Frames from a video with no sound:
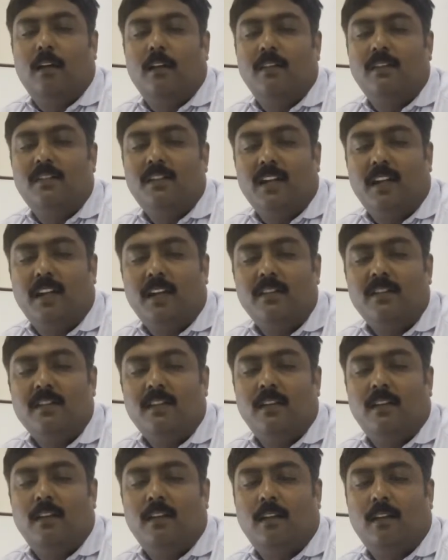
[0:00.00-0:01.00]
change
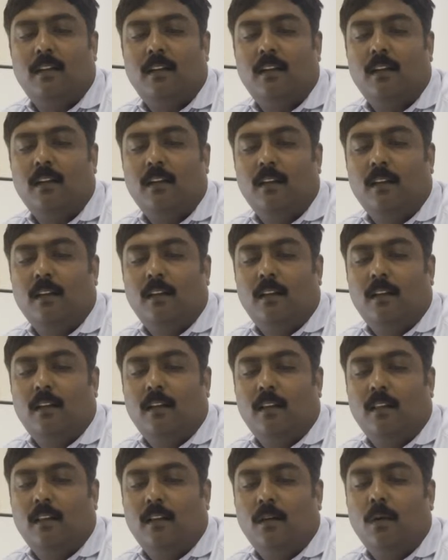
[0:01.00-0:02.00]
in
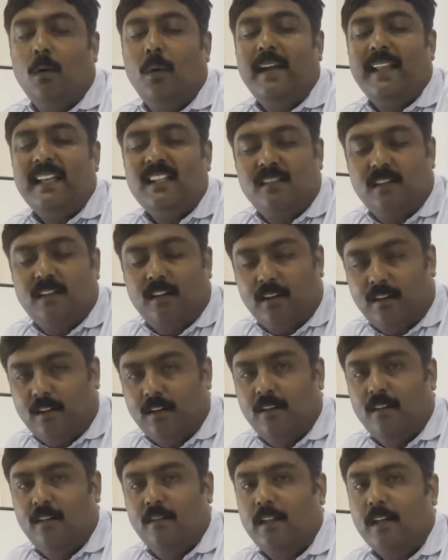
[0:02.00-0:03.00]
the holding stock,
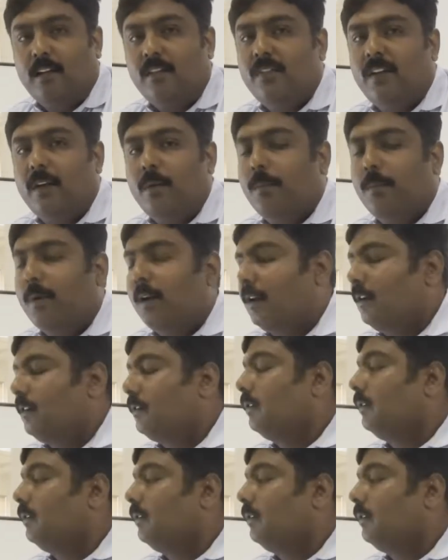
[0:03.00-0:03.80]
that is very important.